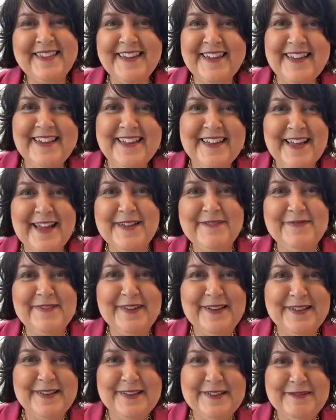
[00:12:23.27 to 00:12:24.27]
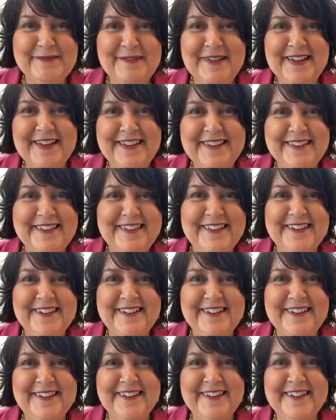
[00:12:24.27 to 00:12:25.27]
the confidence queen is
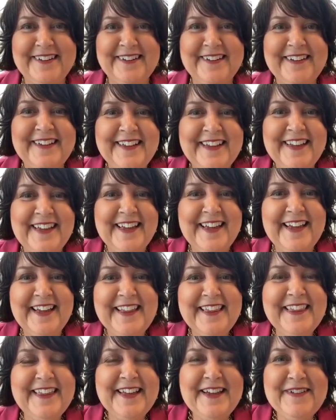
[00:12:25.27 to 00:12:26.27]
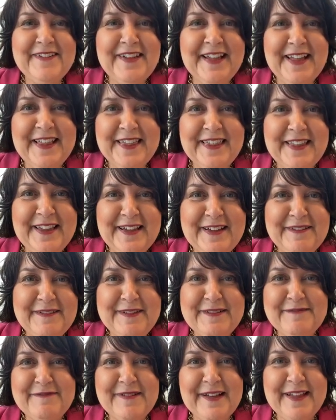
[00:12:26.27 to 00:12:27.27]
here.
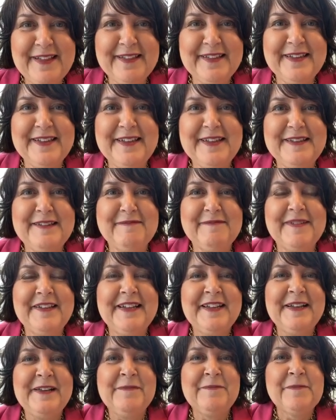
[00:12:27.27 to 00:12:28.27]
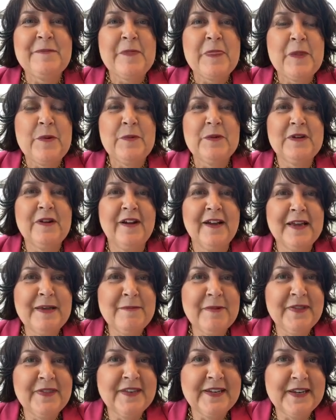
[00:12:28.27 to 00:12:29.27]
Hello, and welcome. We're
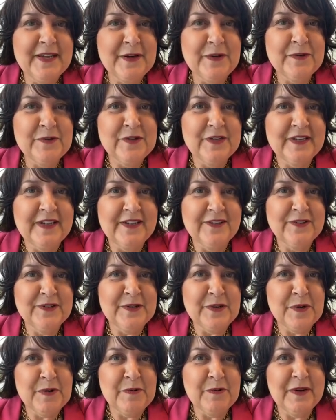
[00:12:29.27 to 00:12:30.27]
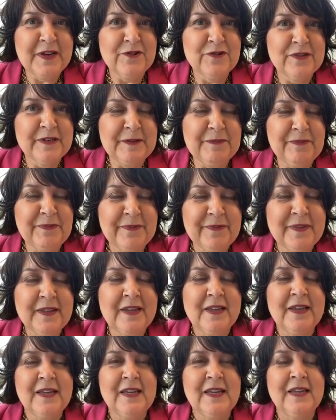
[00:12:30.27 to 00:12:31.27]
talking about the negotiation equation.
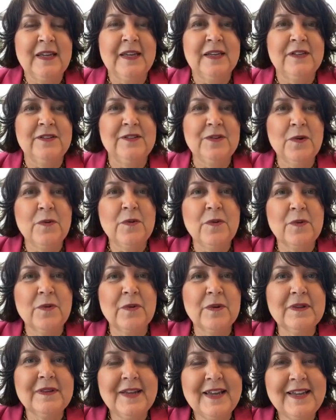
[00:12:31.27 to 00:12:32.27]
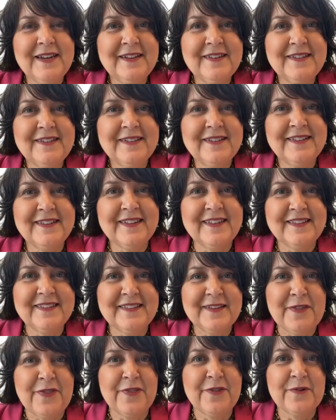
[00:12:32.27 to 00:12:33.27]
So related to
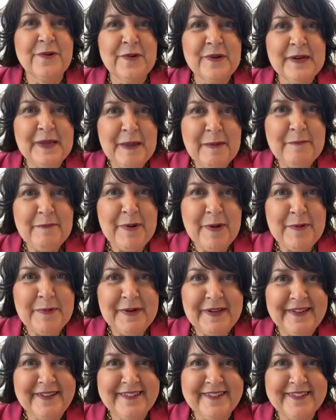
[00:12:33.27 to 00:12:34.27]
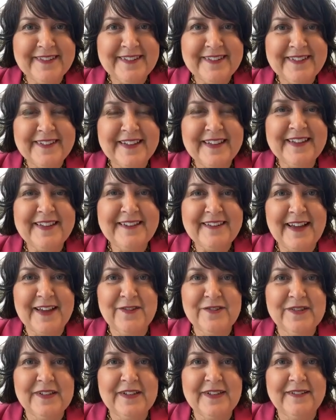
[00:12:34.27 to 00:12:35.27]
this third component,
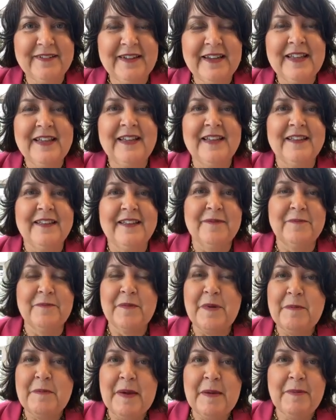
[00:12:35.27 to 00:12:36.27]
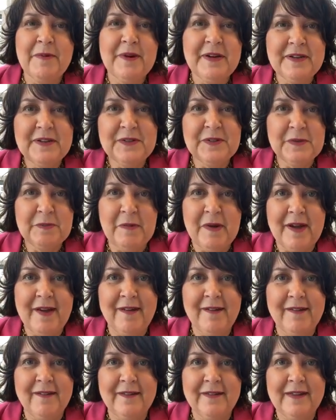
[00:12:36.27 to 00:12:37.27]
connection, remembering to
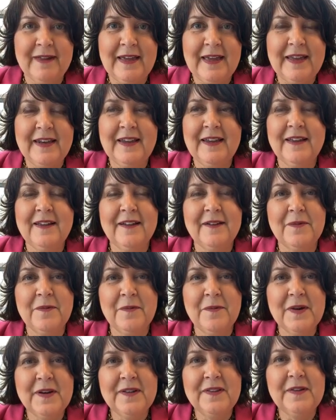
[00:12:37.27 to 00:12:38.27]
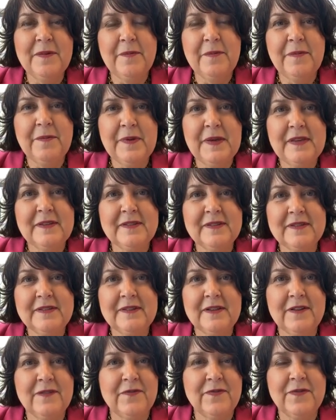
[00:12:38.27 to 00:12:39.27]
smile. And one of the
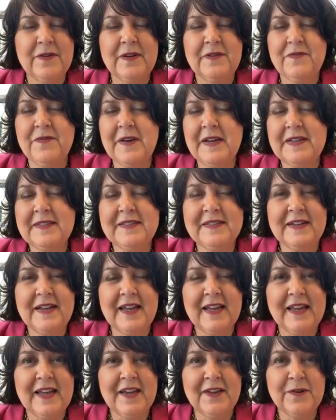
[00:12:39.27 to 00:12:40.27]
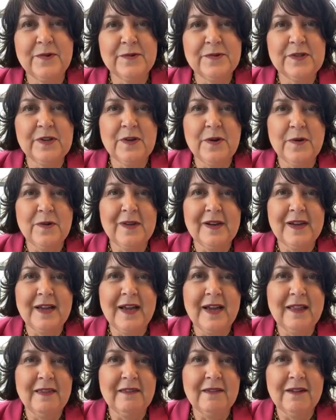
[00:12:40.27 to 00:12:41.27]
pieces of advice that I got years ago that
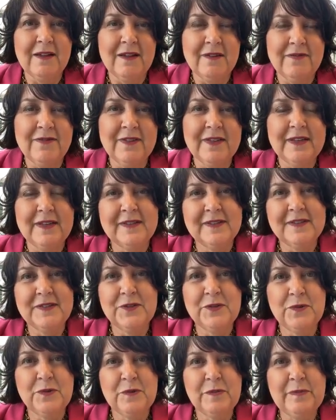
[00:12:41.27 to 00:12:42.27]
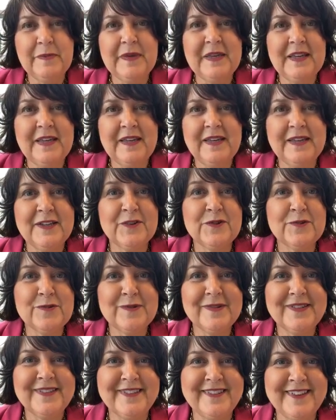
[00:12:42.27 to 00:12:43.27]
I love is to be
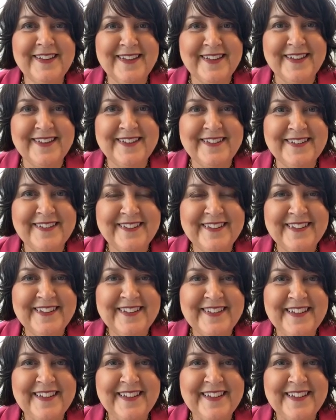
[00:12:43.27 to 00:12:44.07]
interested